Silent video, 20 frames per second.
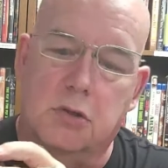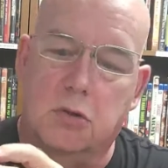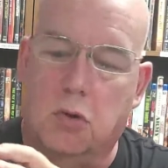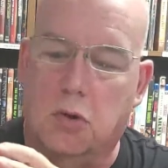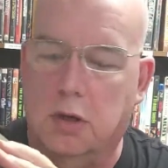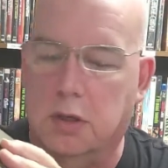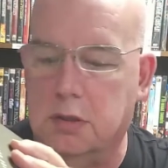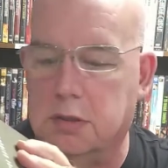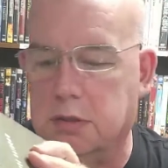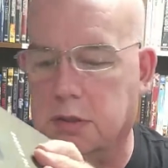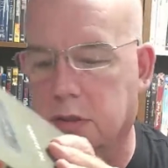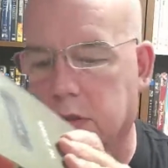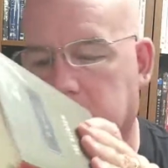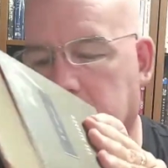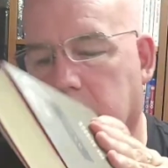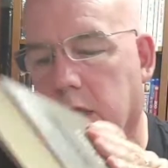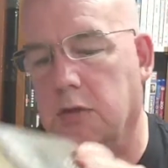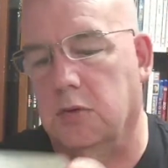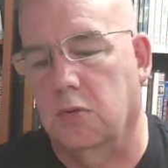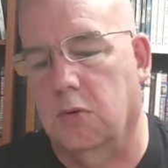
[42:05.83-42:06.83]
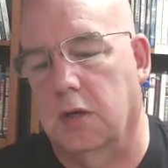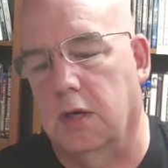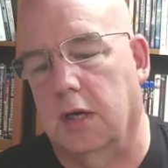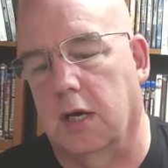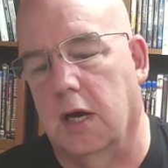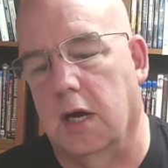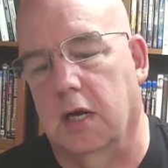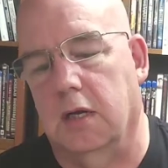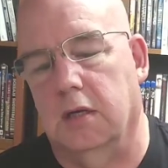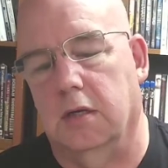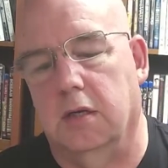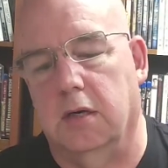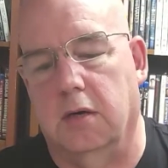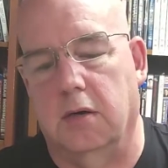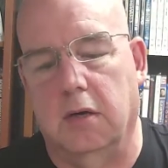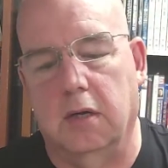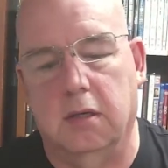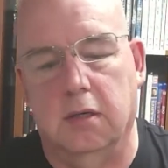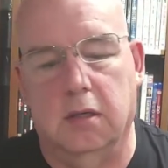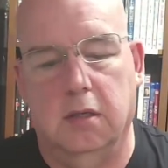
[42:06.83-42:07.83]
Lawrence. It's another one I got. All
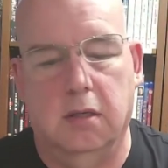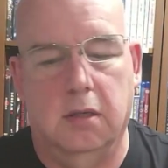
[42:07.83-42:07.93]
right.